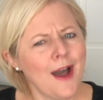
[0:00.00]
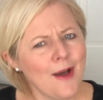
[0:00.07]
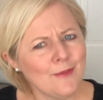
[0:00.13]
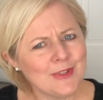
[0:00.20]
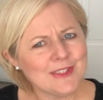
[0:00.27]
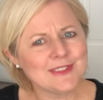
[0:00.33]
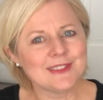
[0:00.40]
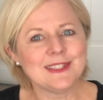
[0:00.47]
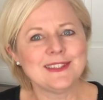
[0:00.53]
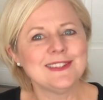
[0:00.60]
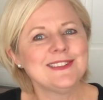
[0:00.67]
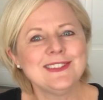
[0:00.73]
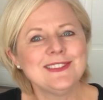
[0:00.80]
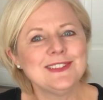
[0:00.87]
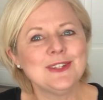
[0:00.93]
Obviously,
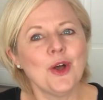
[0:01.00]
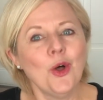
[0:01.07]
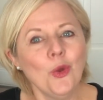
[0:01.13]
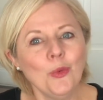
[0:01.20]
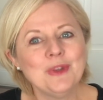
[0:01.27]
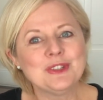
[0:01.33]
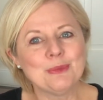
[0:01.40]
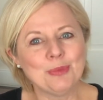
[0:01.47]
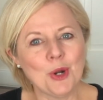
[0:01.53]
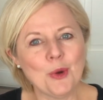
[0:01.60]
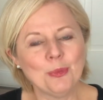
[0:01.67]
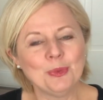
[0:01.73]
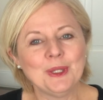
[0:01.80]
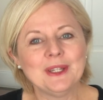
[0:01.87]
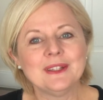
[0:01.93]
this isn't always
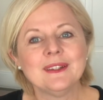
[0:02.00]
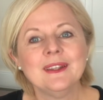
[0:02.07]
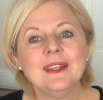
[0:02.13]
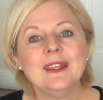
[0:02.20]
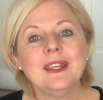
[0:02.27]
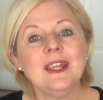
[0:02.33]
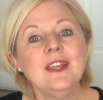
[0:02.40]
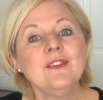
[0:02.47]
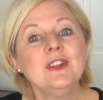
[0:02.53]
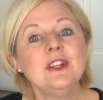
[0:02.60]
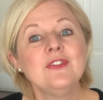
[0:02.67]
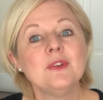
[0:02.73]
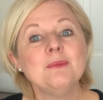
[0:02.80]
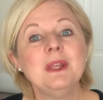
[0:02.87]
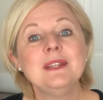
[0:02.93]
appropriate,
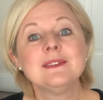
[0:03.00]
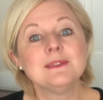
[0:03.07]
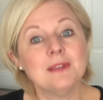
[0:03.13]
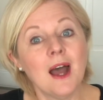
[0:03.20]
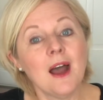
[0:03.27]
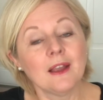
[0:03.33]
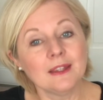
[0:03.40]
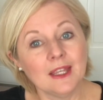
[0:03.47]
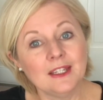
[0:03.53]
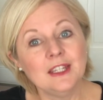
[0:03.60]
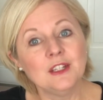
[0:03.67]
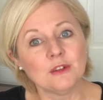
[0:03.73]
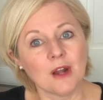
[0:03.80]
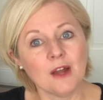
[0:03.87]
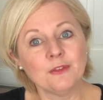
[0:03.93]
even if it means not
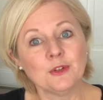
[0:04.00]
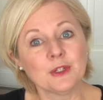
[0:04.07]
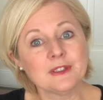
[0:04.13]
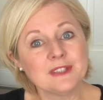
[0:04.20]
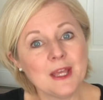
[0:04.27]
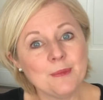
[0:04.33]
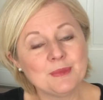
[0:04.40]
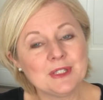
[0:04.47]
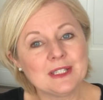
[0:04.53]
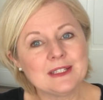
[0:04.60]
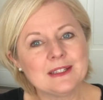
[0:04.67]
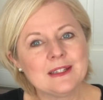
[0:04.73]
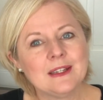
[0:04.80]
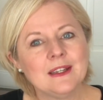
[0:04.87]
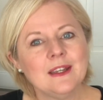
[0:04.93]
getting your offer
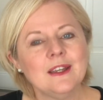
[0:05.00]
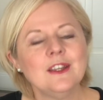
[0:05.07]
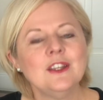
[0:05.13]
accepted.